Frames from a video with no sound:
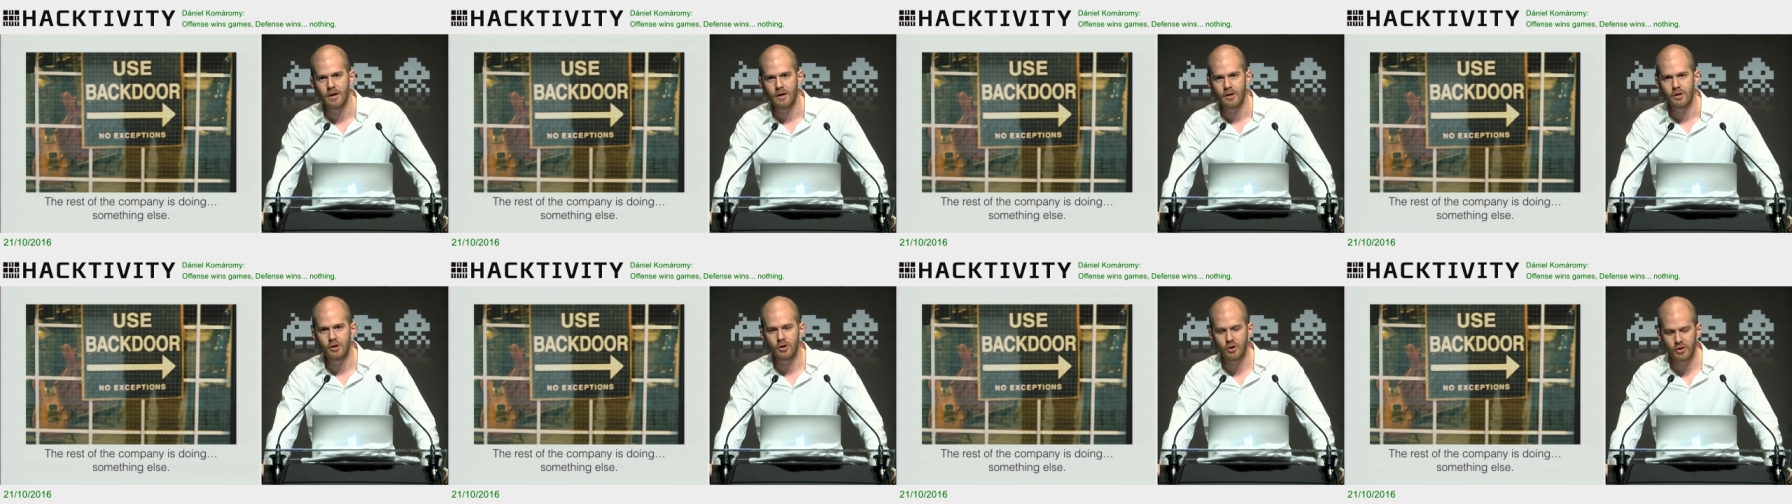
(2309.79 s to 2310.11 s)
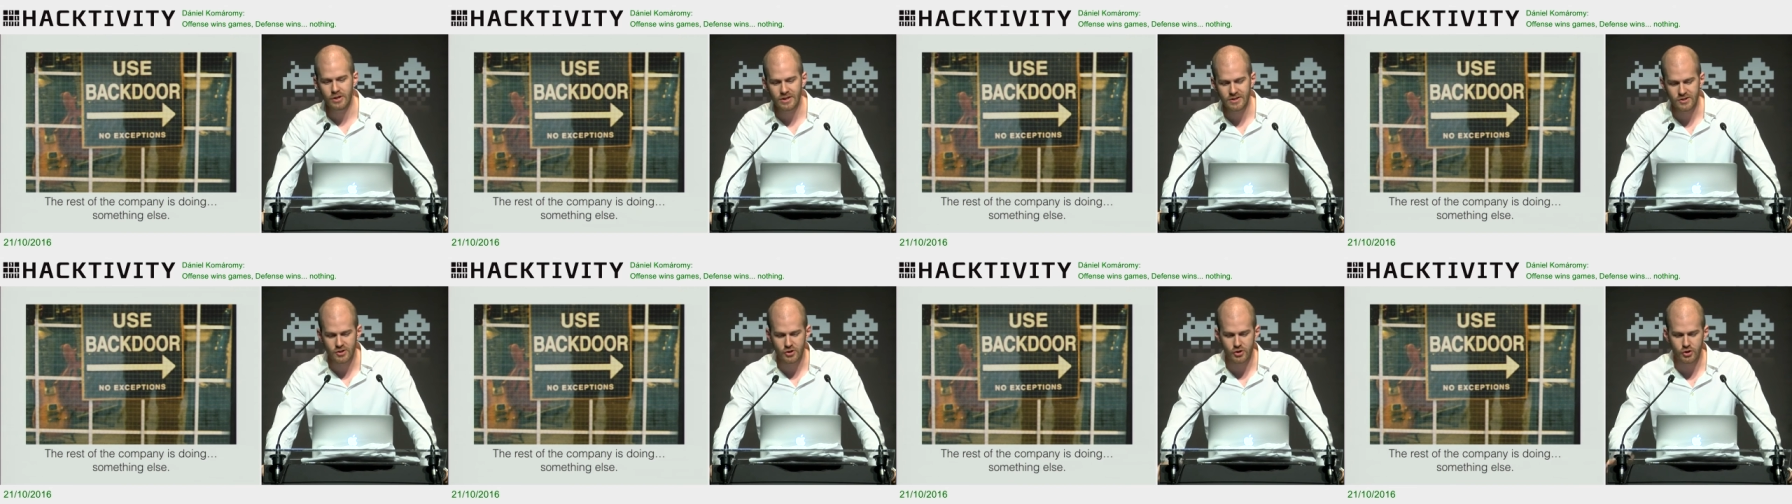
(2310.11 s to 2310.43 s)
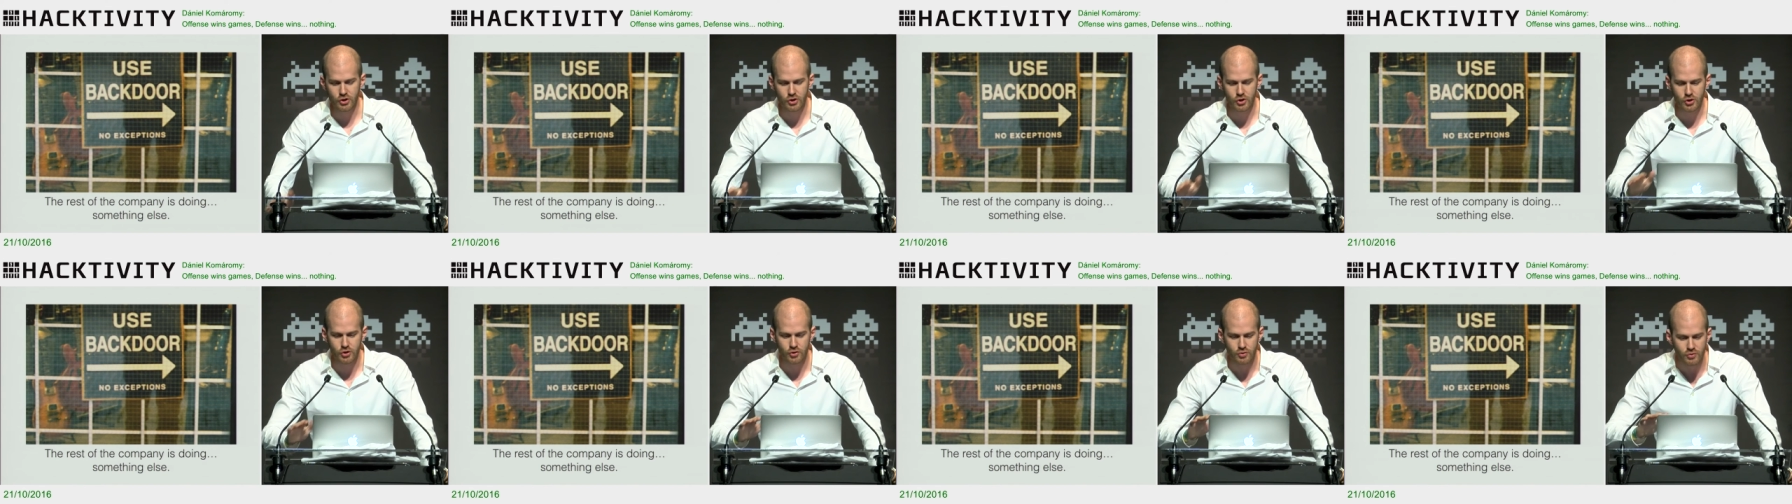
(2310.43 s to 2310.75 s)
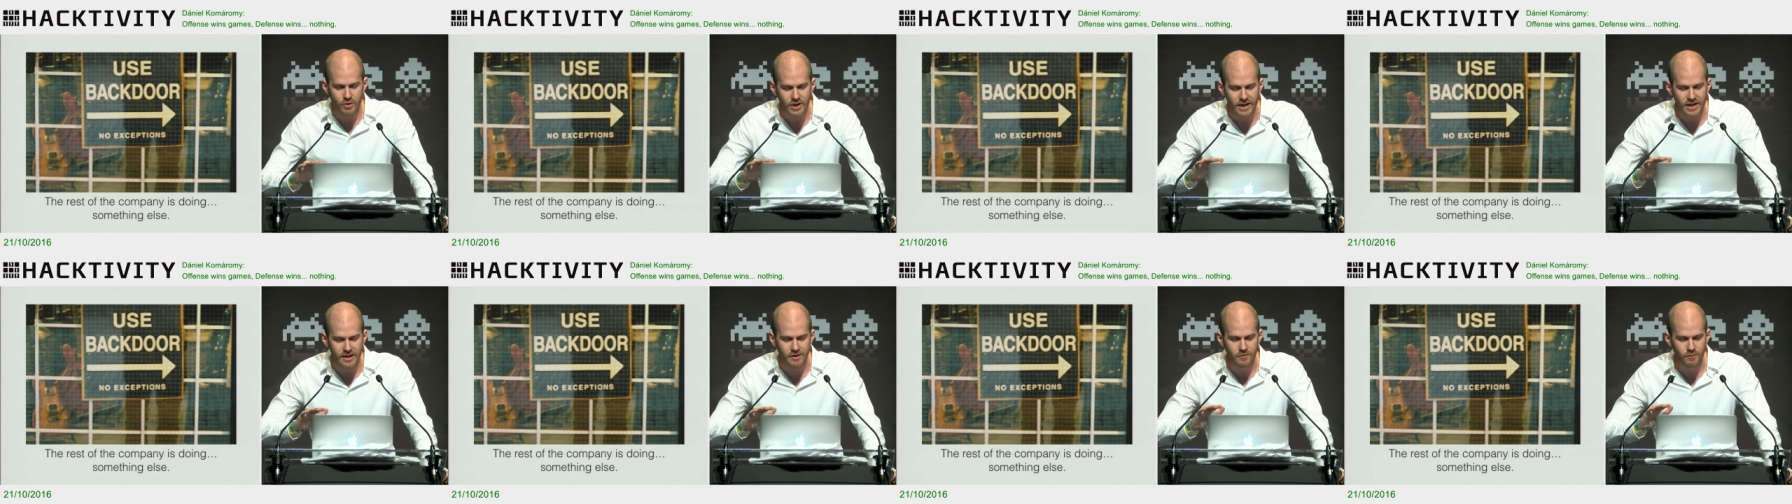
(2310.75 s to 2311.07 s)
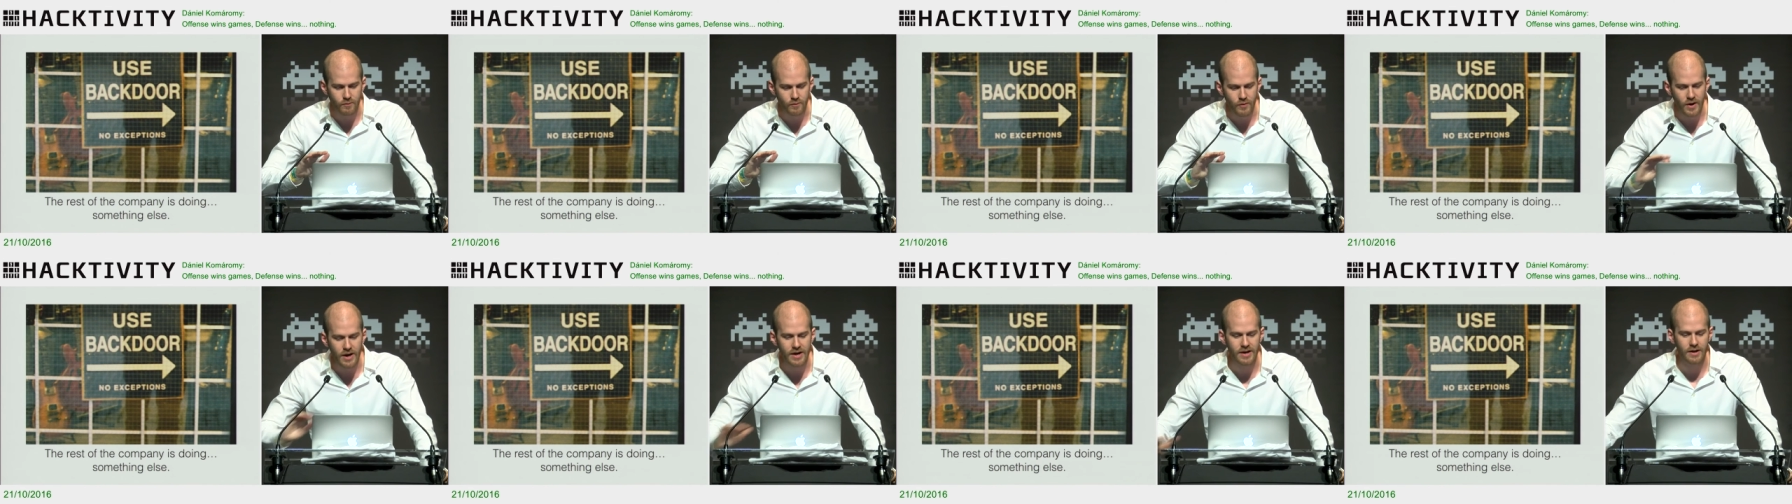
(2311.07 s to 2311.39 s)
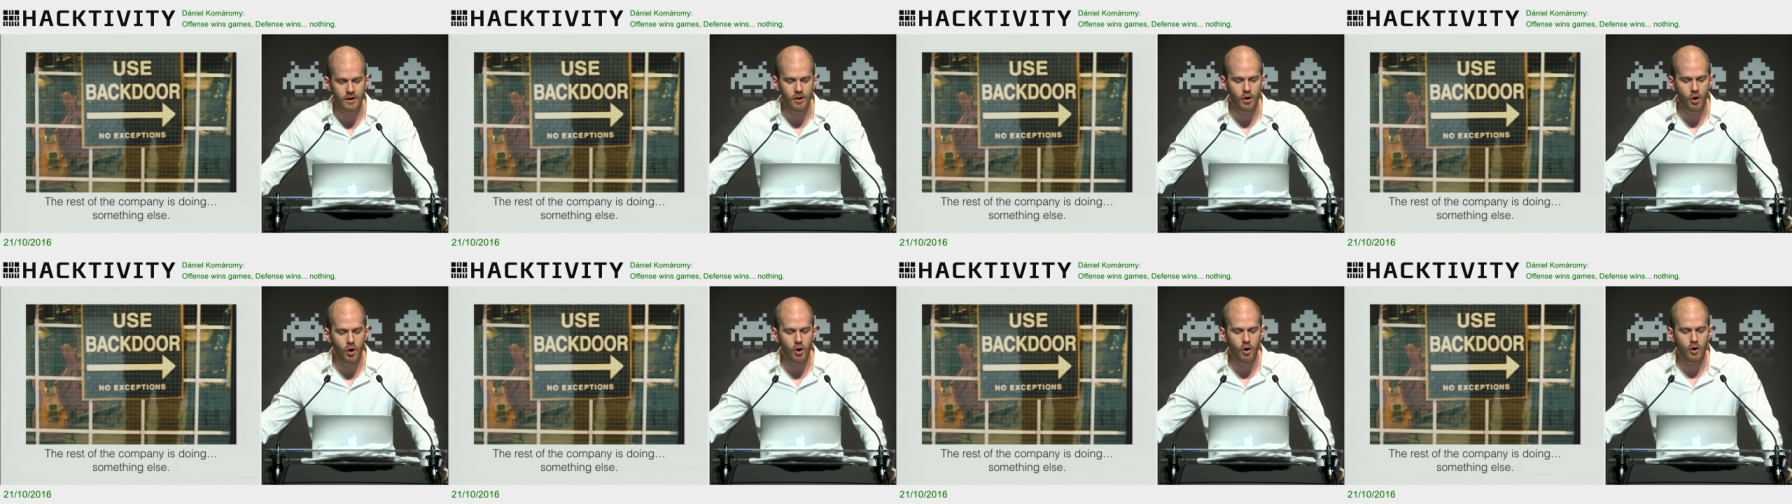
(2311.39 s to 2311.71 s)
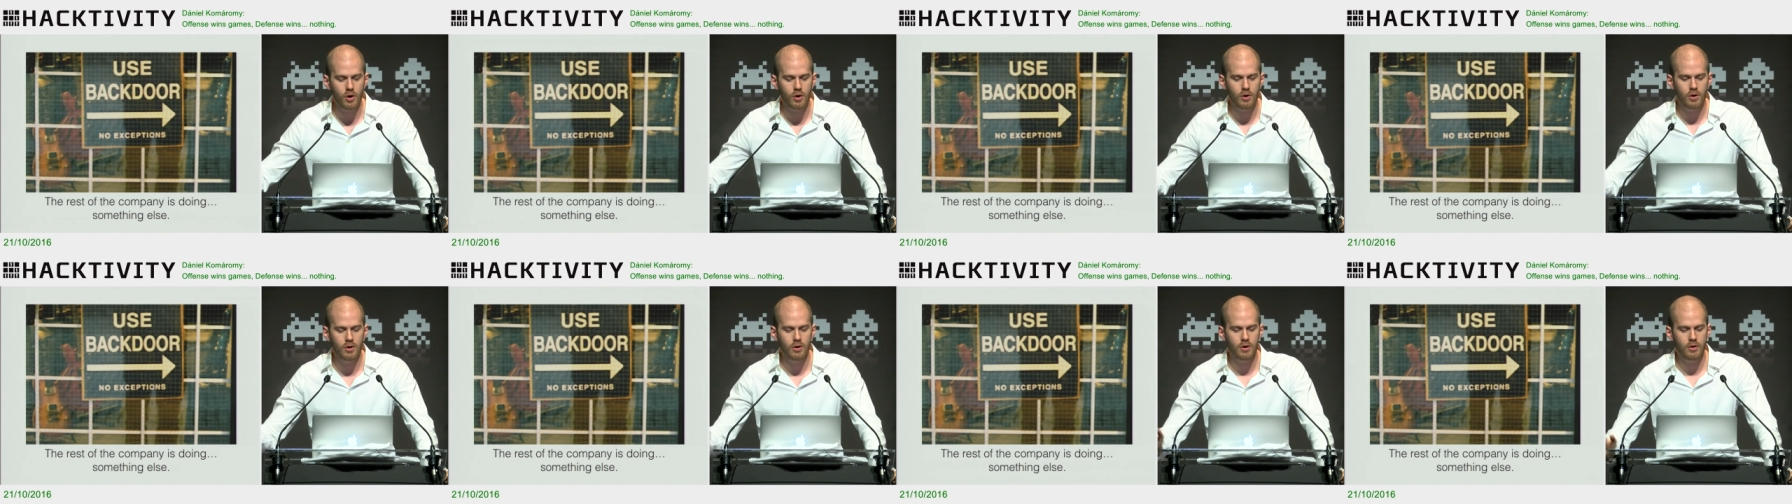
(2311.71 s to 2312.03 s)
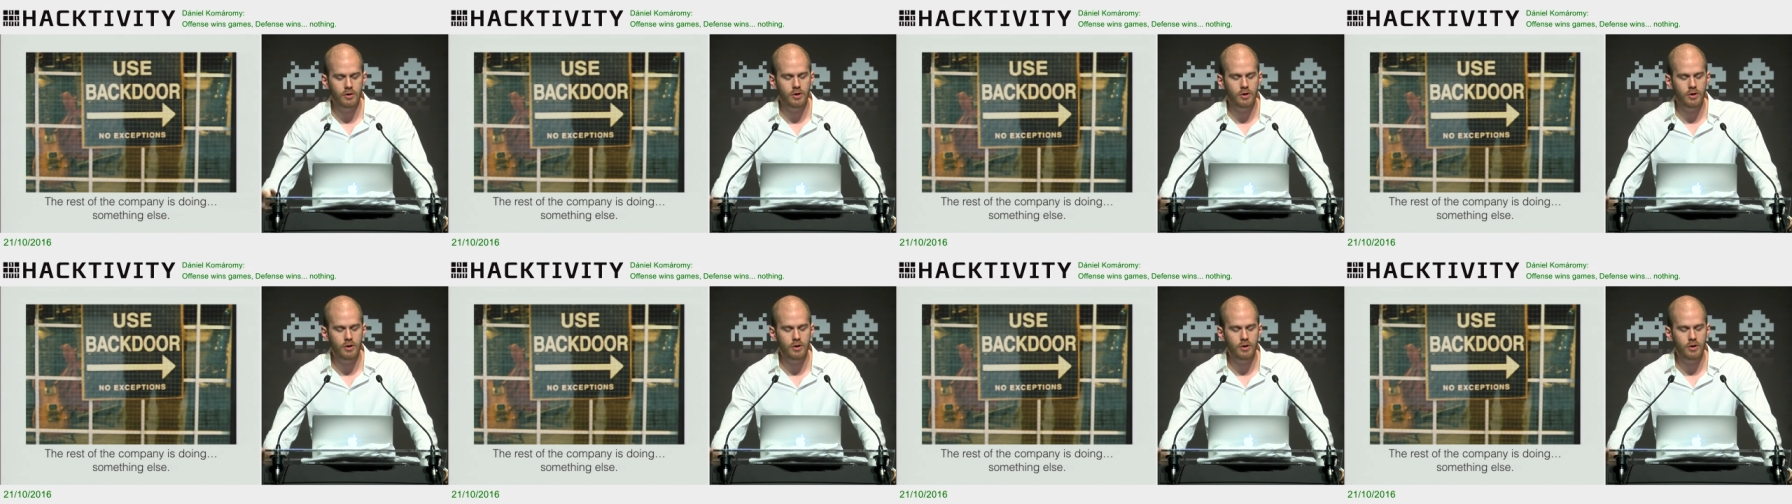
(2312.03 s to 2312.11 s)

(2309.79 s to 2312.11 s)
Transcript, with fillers: you know, there's really a very long,